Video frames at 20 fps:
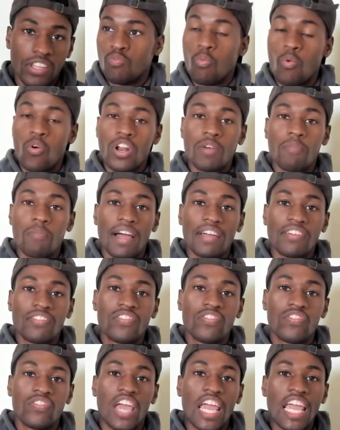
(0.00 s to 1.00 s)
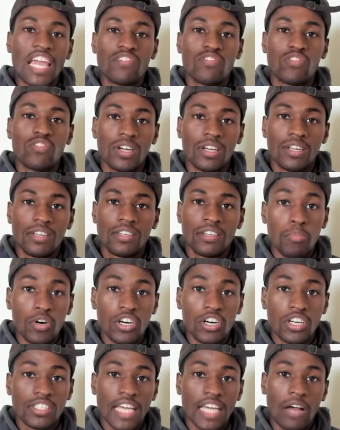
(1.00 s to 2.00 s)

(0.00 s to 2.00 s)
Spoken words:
One of my favorite books